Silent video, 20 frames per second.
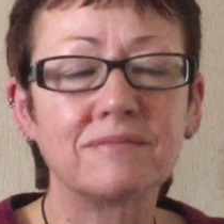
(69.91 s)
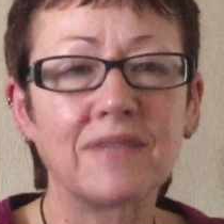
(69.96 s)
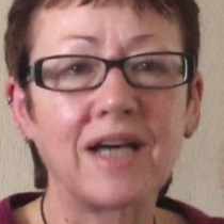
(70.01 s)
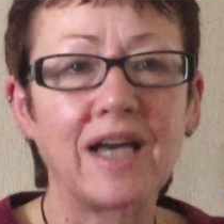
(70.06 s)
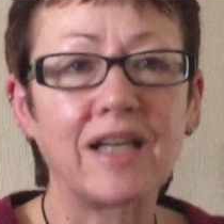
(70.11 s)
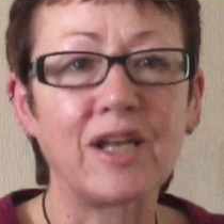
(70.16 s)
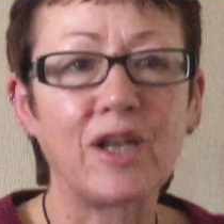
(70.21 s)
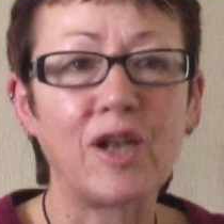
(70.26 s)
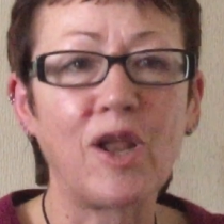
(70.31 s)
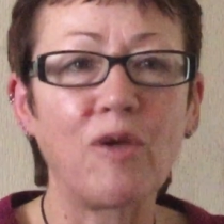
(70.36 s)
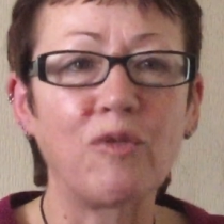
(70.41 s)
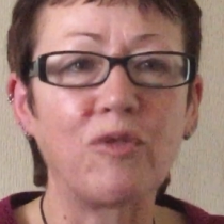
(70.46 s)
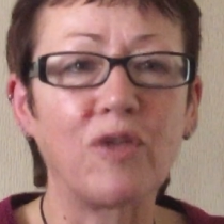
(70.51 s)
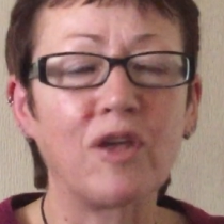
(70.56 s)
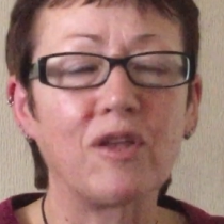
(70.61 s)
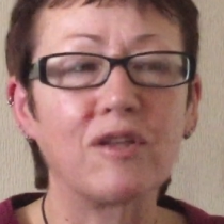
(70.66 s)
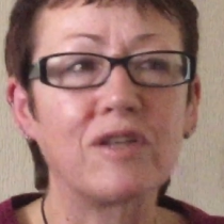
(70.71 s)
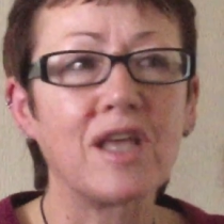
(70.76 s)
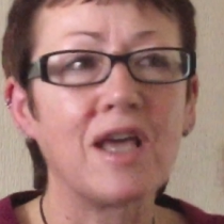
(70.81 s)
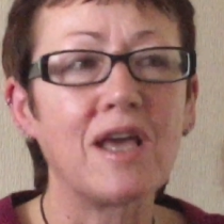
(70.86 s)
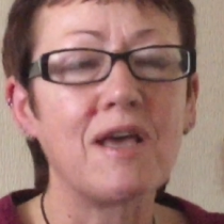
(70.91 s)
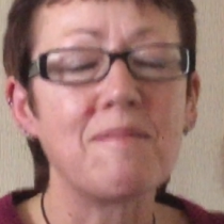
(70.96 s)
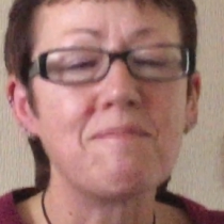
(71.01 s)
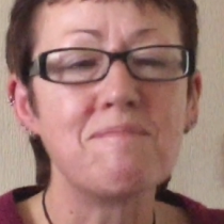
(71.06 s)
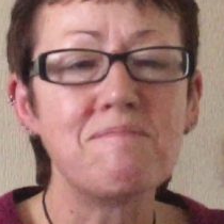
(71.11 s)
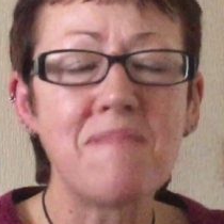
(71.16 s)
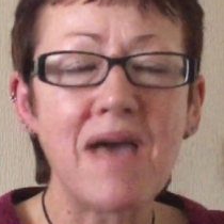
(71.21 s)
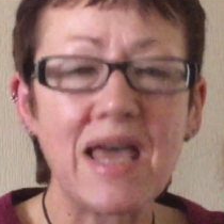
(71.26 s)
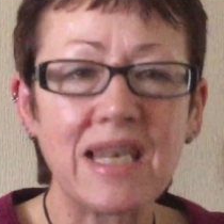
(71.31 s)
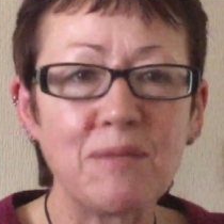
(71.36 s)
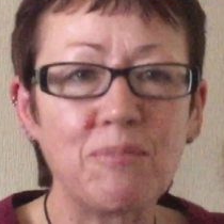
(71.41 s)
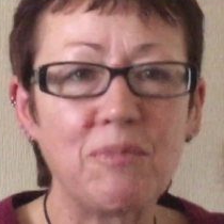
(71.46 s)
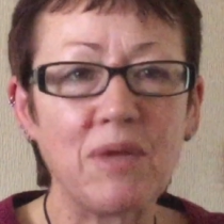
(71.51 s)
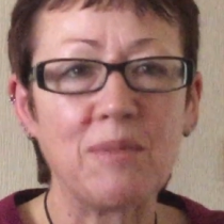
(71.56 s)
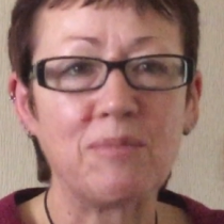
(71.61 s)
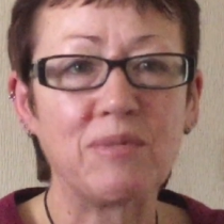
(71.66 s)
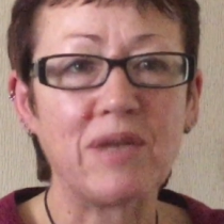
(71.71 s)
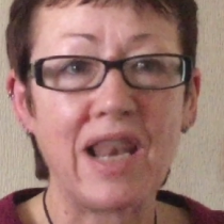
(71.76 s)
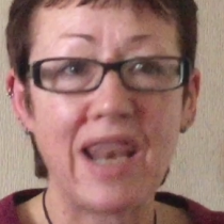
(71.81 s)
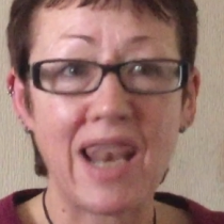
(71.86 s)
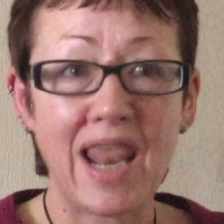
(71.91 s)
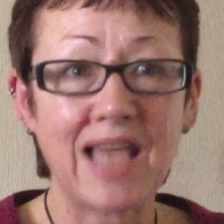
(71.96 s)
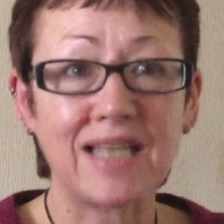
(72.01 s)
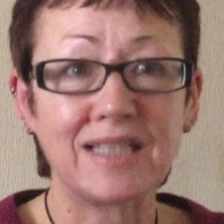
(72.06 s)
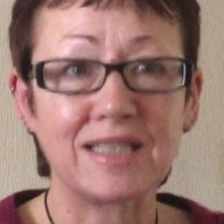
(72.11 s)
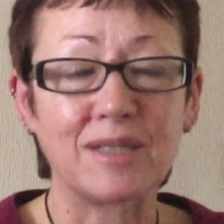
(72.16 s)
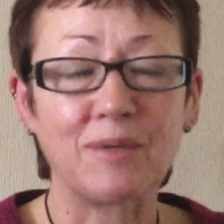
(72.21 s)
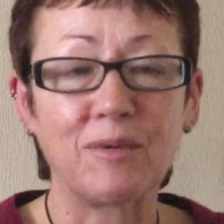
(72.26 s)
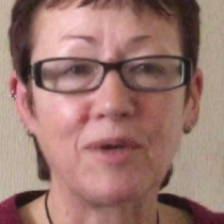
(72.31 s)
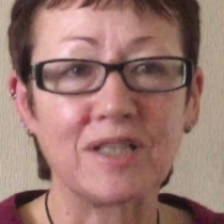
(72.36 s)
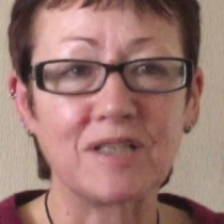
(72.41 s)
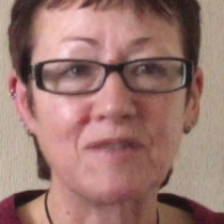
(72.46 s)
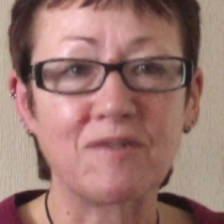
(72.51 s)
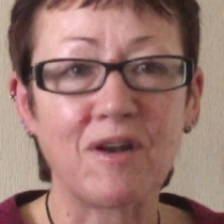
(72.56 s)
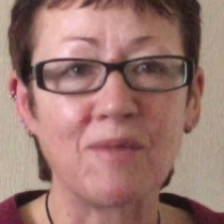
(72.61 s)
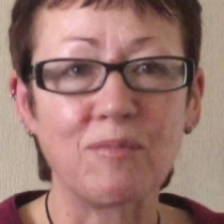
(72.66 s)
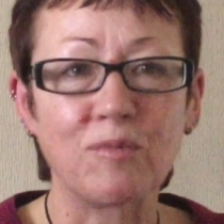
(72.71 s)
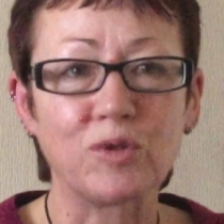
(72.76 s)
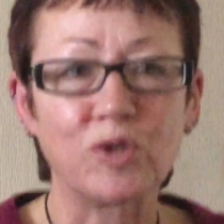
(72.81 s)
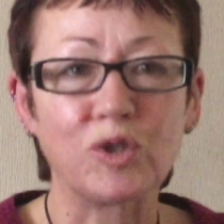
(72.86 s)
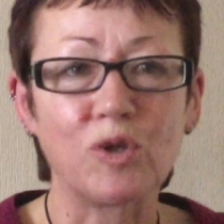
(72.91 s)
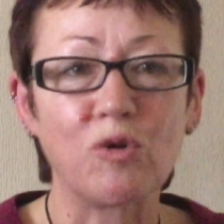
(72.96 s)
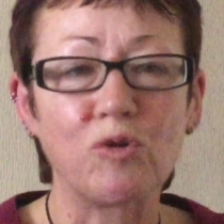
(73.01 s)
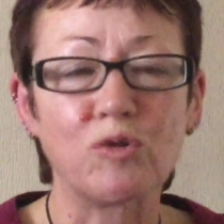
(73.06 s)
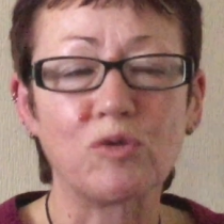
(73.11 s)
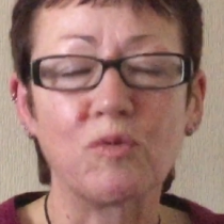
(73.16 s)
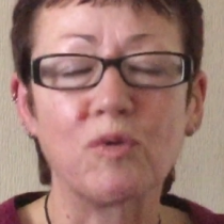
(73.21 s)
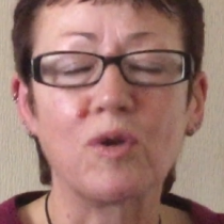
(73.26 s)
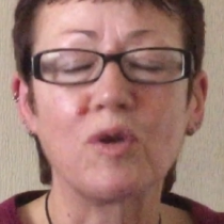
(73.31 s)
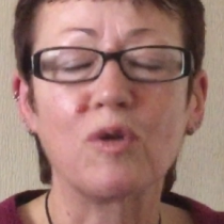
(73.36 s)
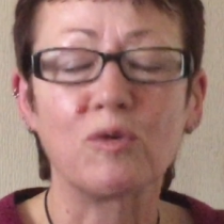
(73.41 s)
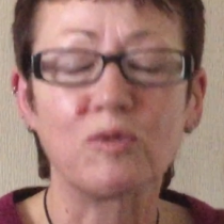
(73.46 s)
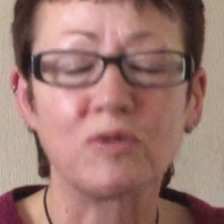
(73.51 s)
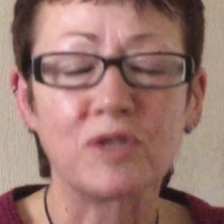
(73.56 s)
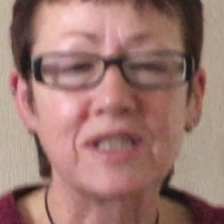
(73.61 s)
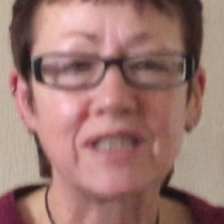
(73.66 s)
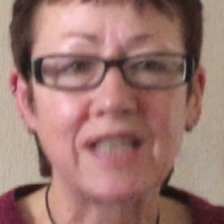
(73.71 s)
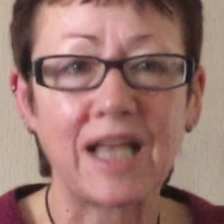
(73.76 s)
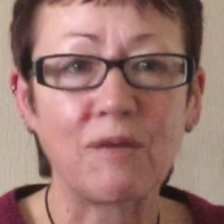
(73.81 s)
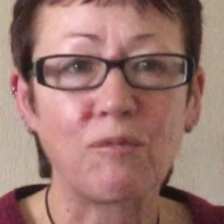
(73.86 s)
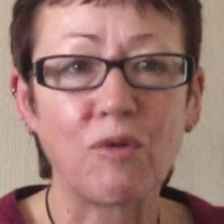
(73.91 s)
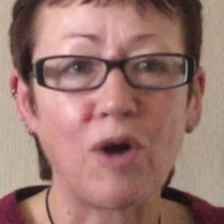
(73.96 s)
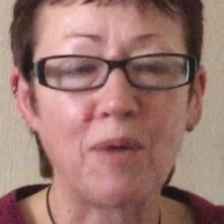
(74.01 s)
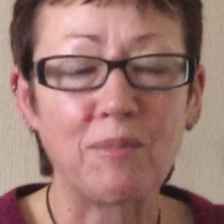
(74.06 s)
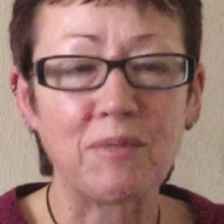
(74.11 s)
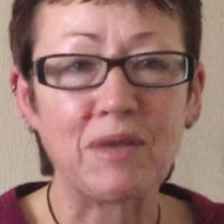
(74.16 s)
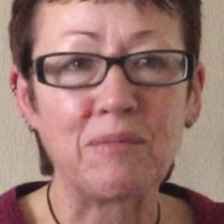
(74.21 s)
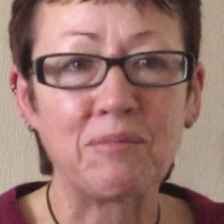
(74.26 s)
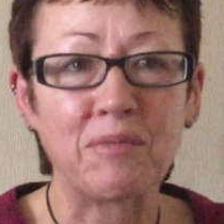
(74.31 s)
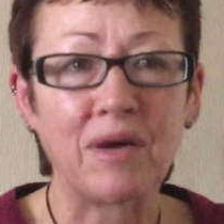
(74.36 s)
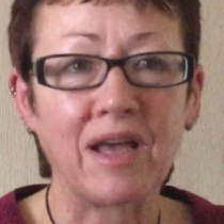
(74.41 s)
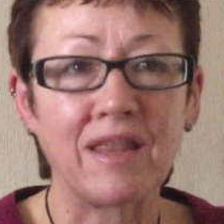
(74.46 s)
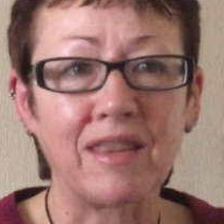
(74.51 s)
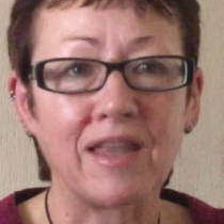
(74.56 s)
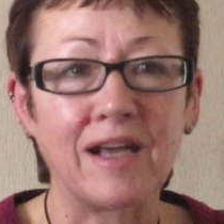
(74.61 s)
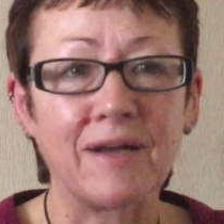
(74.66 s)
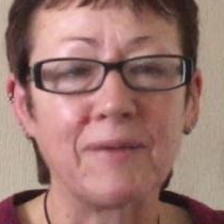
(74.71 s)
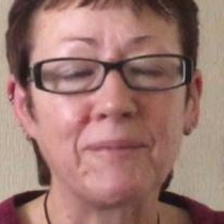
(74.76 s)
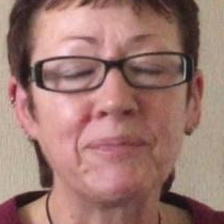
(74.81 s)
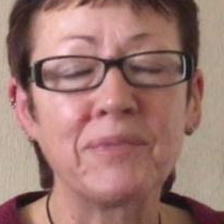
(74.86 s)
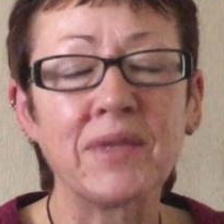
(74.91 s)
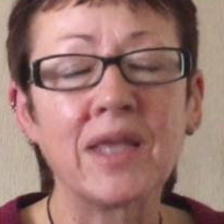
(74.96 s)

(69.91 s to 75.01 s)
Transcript: And I know that many people in Leicester, because it's very multicultural, will understand what I mean by that.